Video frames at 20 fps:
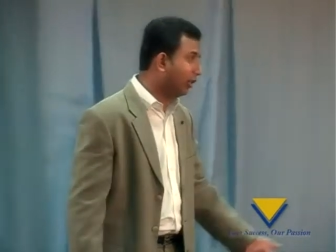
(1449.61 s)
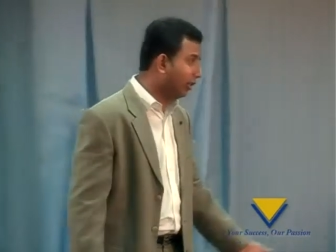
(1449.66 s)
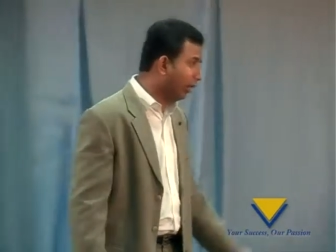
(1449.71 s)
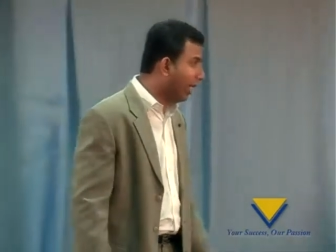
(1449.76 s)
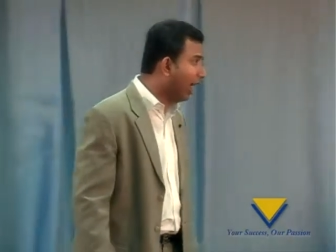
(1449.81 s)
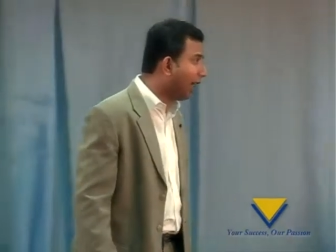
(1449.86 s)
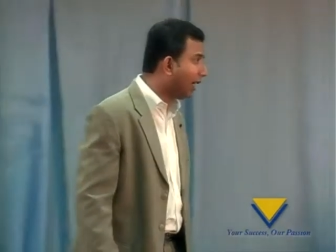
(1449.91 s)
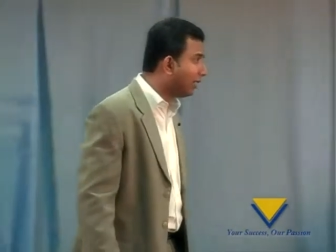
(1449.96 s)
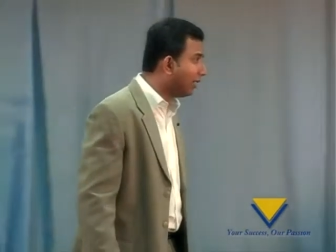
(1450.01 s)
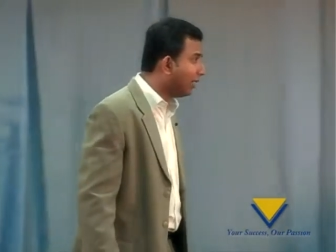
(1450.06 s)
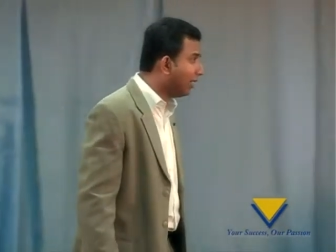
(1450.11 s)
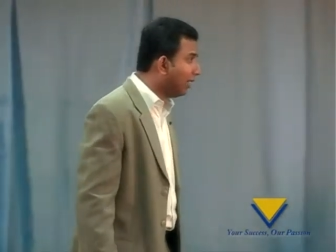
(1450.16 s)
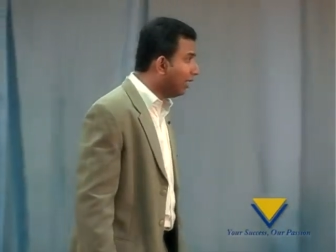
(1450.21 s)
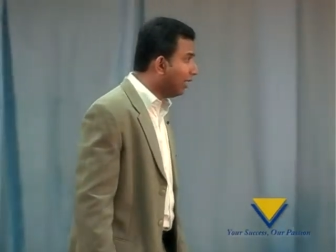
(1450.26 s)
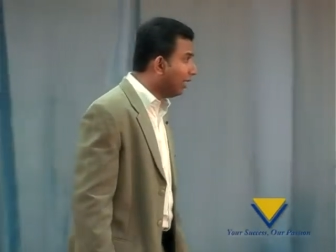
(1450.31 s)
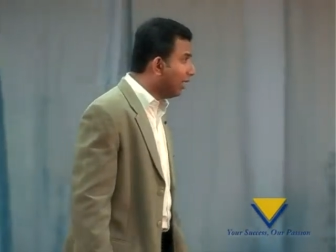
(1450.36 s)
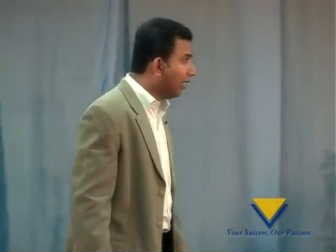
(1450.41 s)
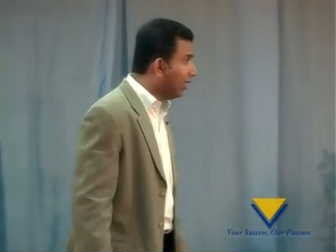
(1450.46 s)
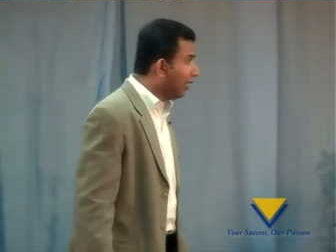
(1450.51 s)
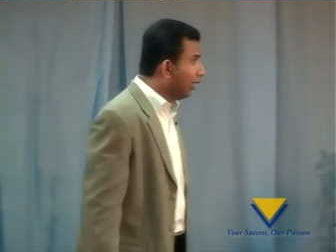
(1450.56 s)
correct?
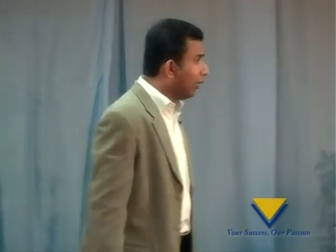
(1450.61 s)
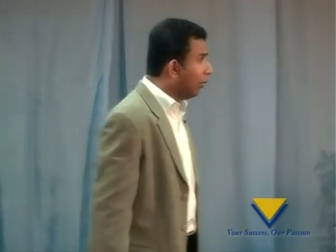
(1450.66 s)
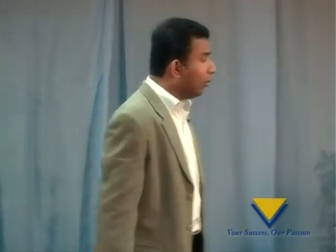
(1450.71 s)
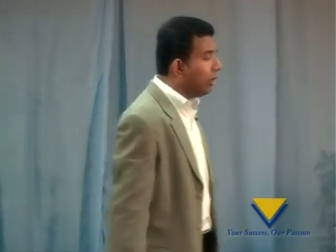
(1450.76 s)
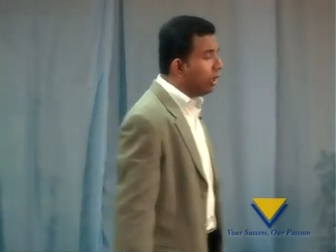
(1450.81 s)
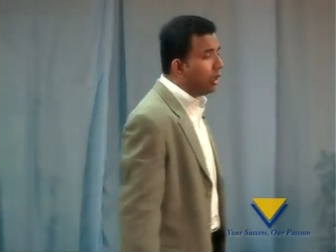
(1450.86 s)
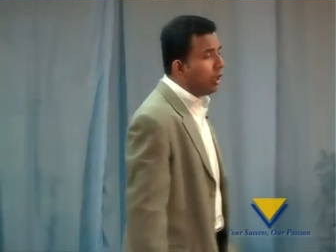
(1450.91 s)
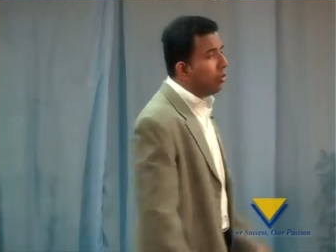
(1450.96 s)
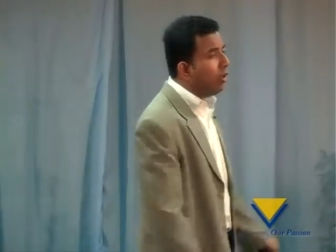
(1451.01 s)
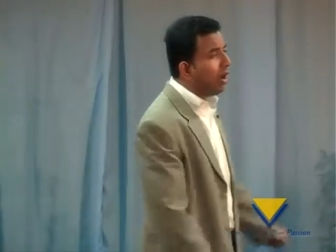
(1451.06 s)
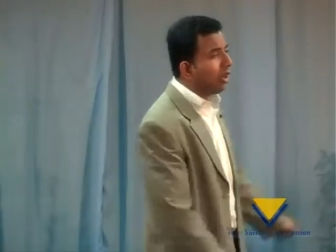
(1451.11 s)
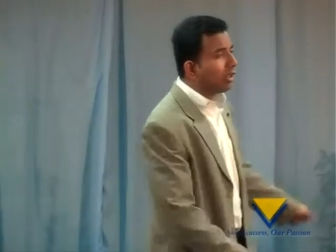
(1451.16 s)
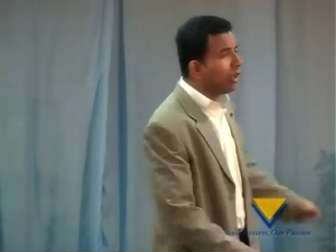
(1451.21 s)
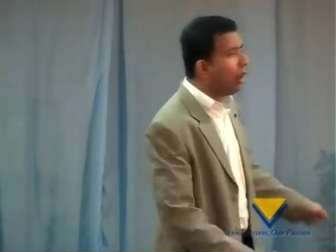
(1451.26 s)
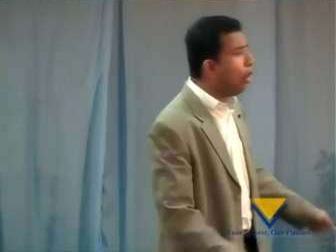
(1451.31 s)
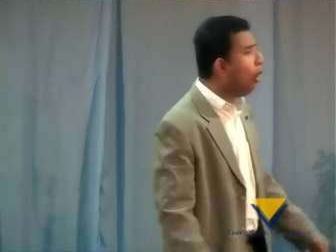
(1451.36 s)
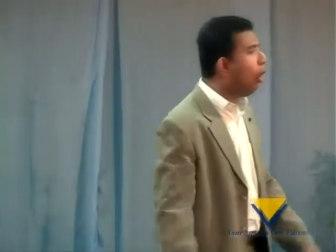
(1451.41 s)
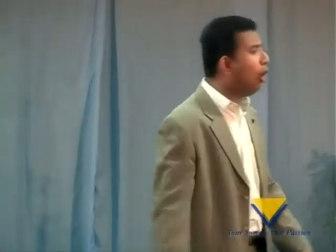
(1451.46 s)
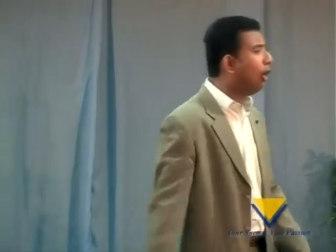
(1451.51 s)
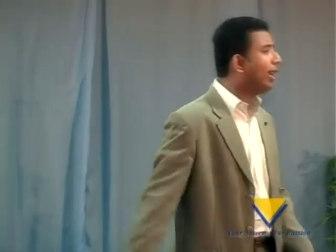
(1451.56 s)
Will you work
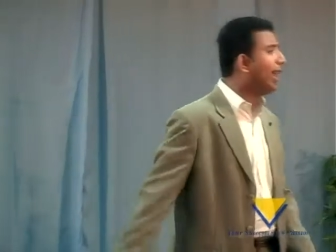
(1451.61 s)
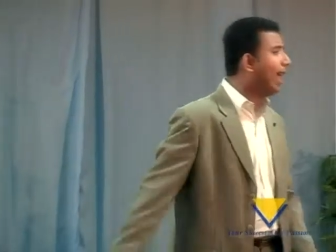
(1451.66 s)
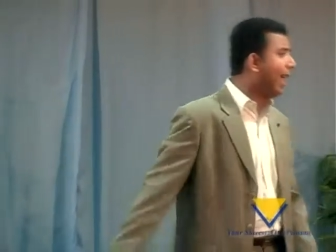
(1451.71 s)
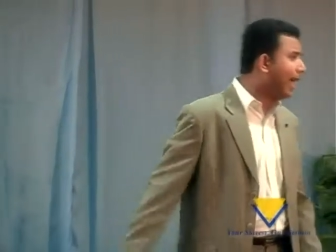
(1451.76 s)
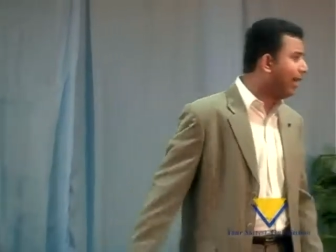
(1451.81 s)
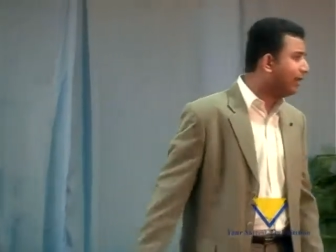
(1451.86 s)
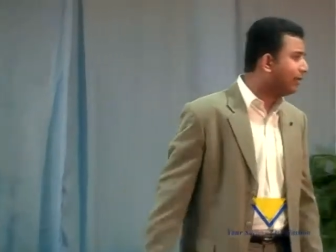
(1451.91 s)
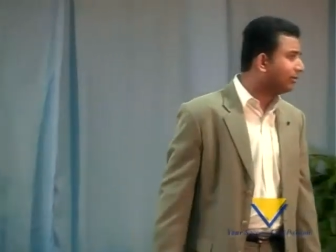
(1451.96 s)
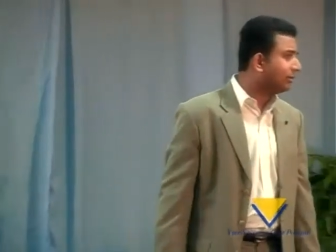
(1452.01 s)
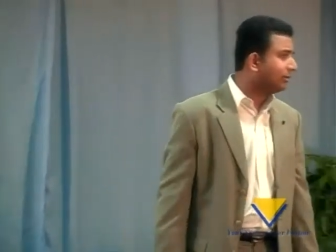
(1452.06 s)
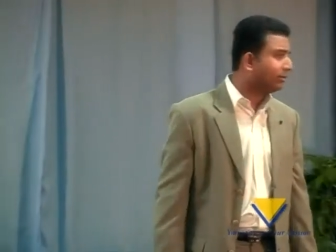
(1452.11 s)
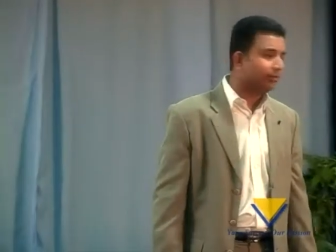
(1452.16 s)
the whole day?